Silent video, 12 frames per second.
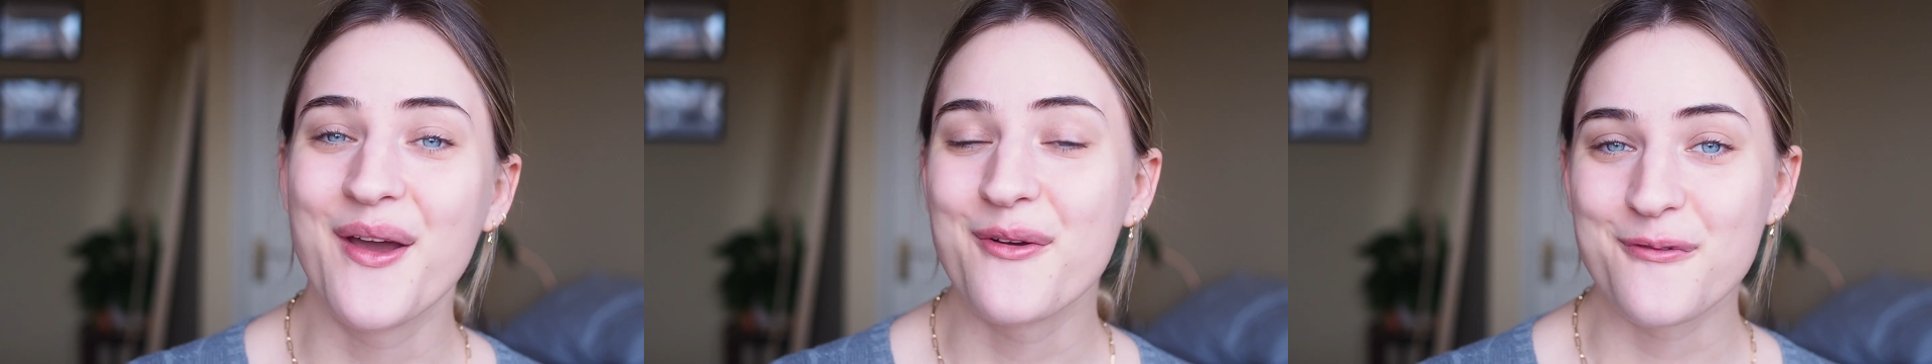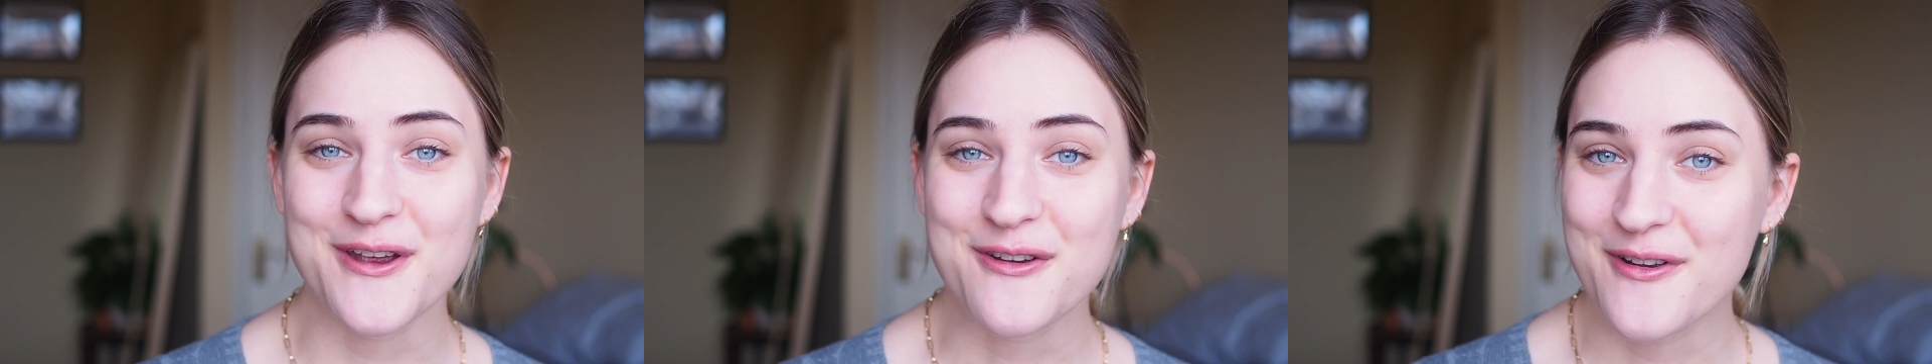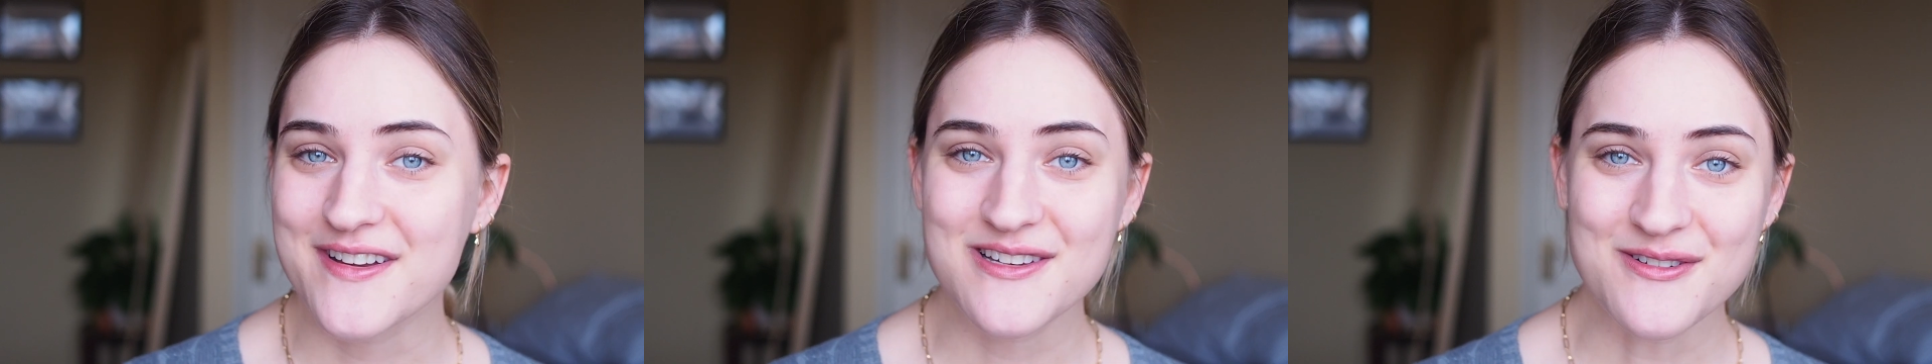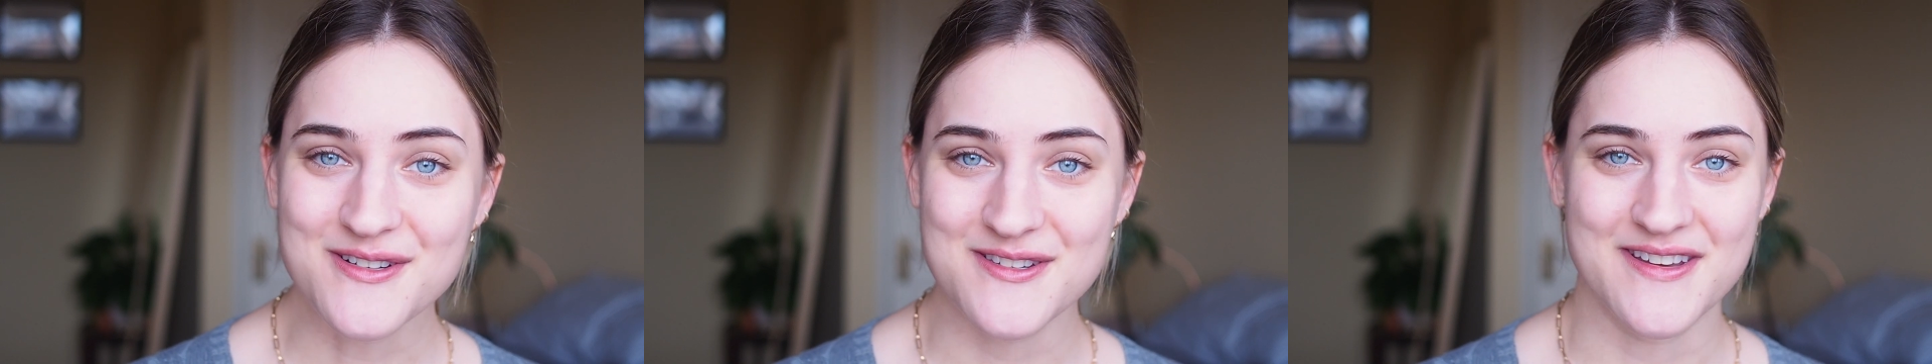recreate the
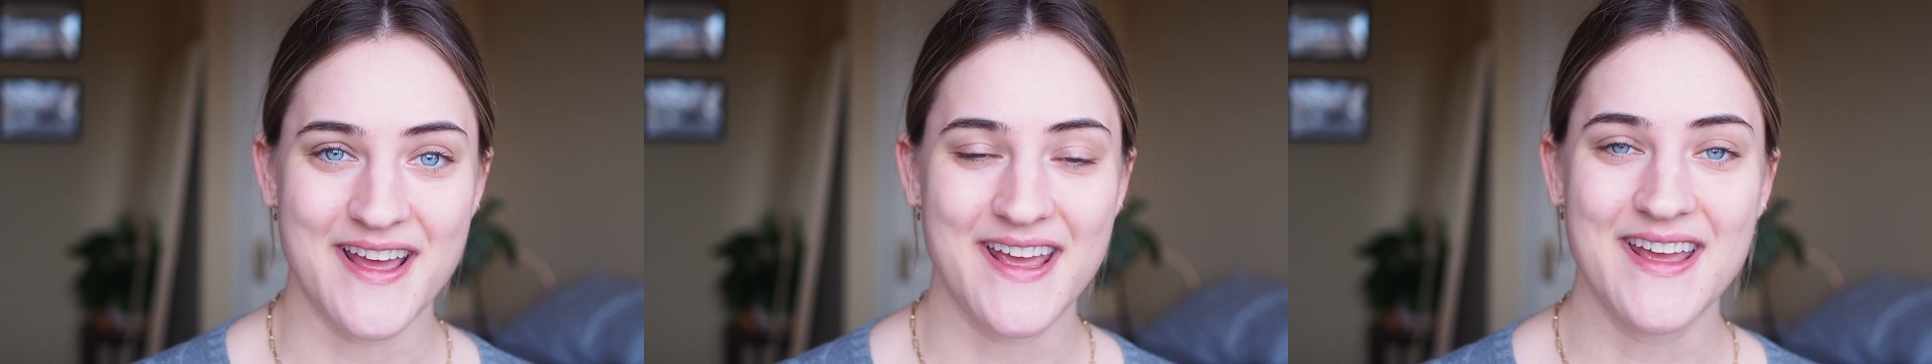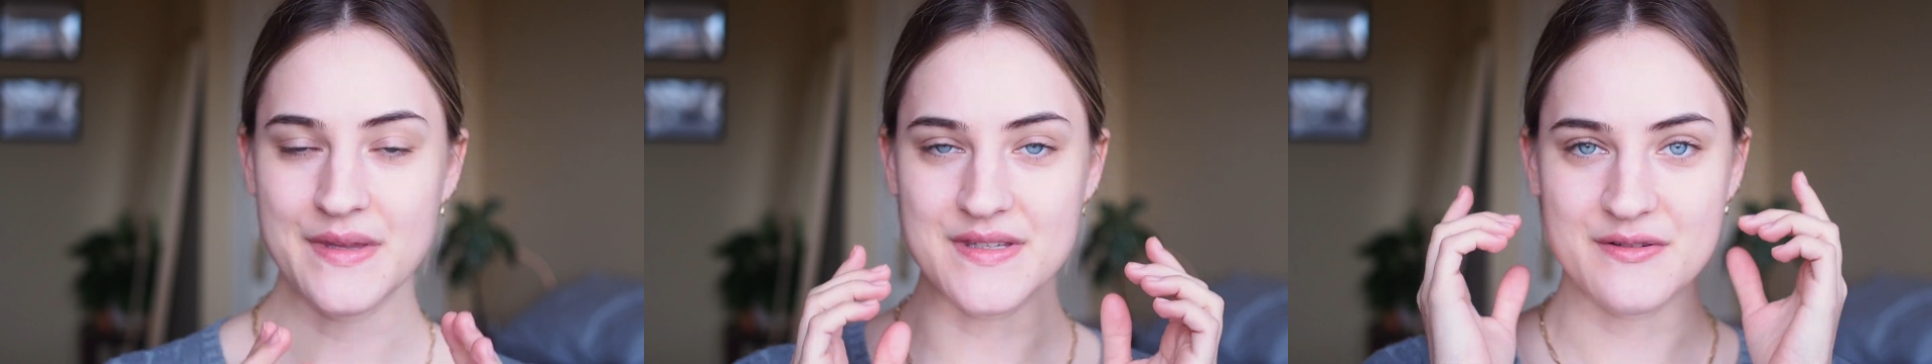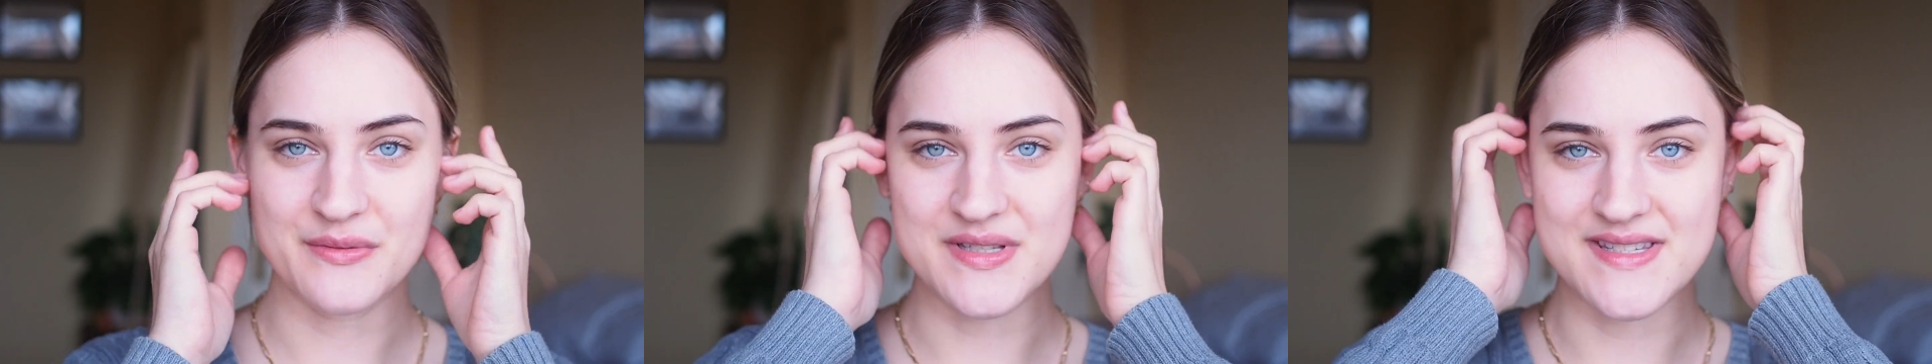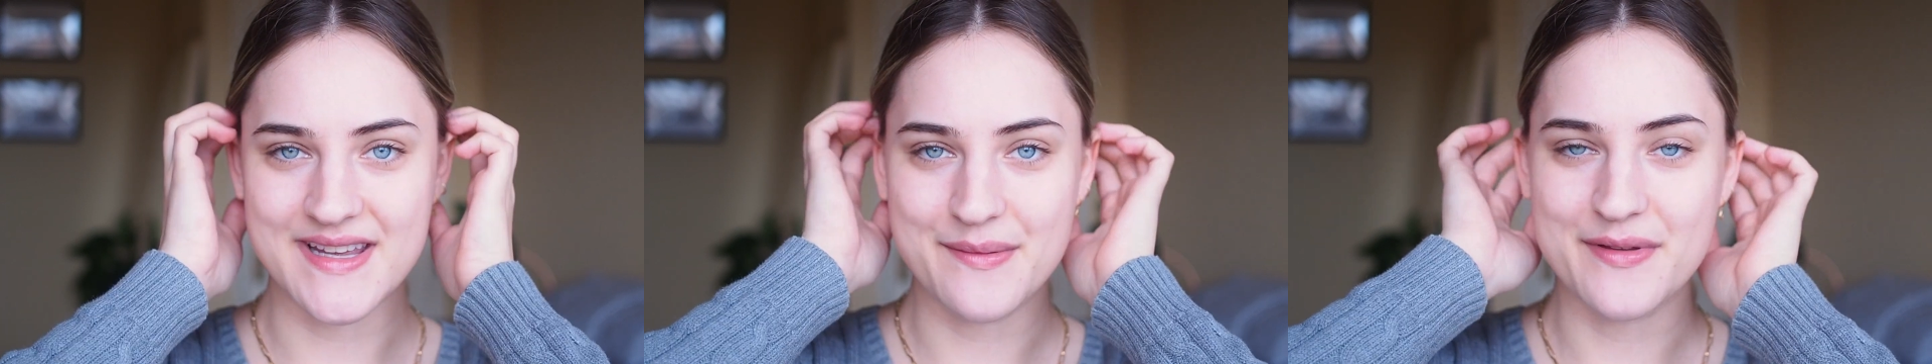look today. So I would
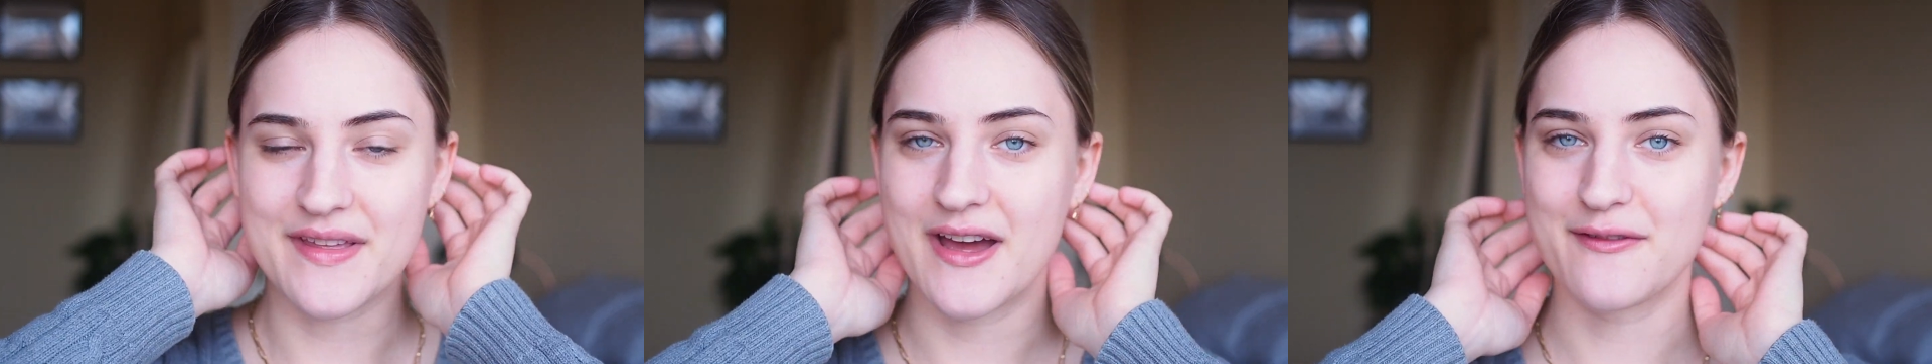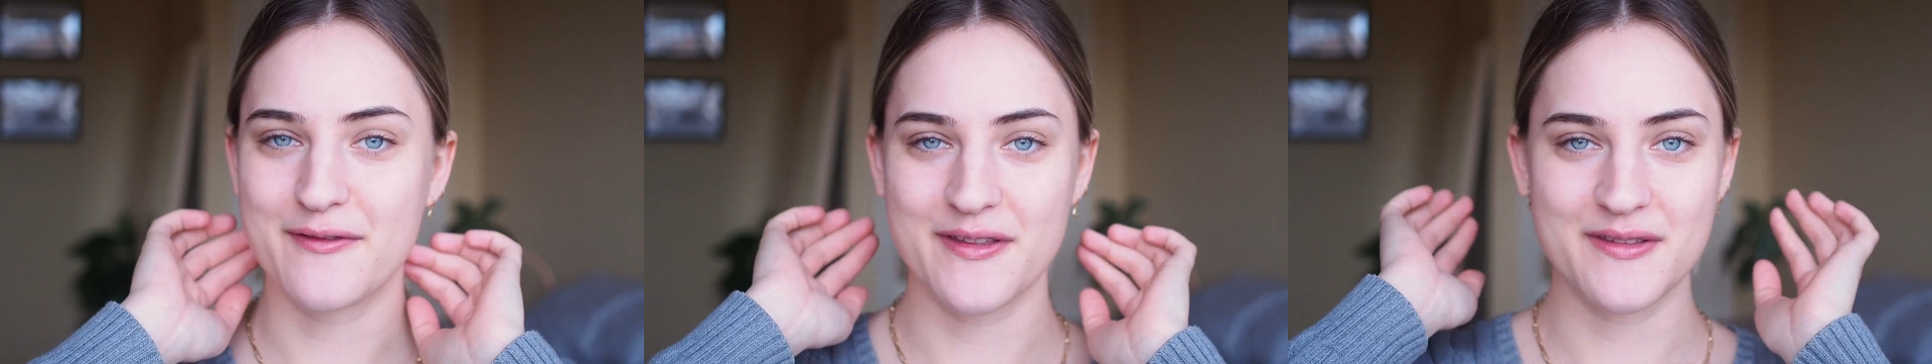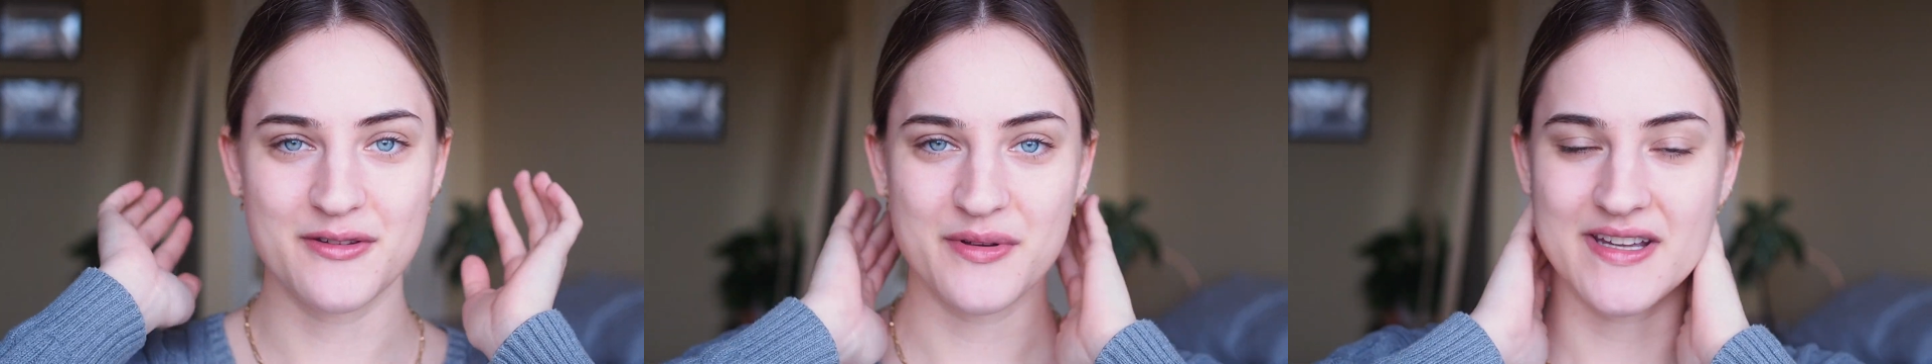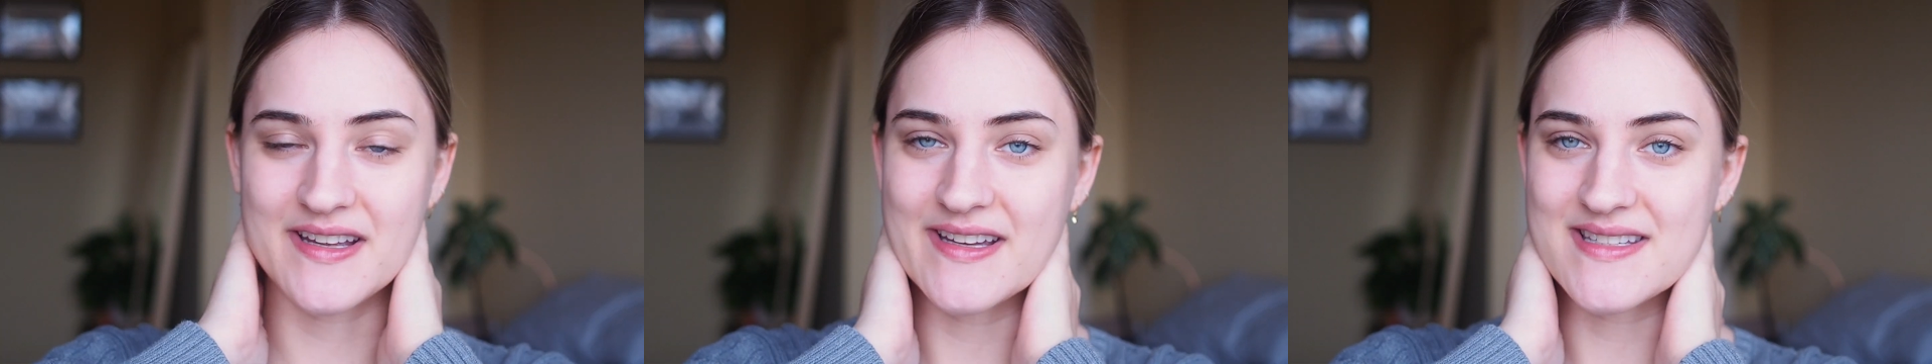say without further ado, we can get